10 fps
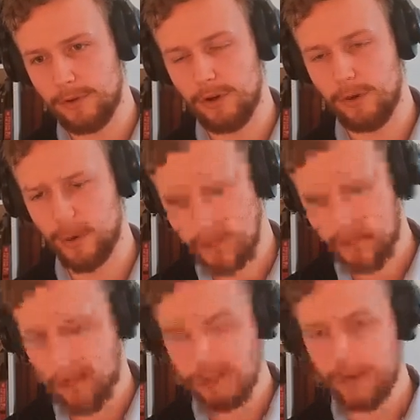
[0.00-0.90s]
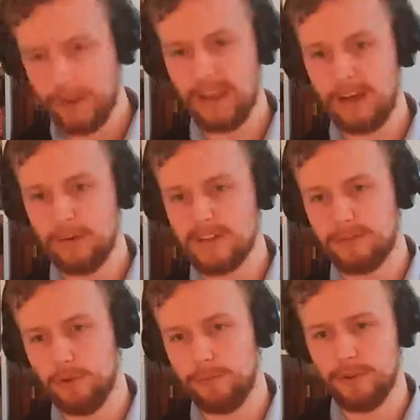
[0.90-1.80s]
to, increase
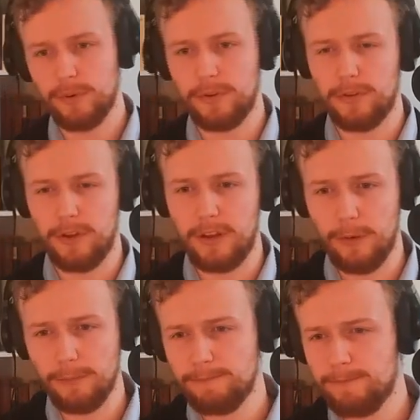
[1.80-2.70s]
throughput? What do you think, Lon?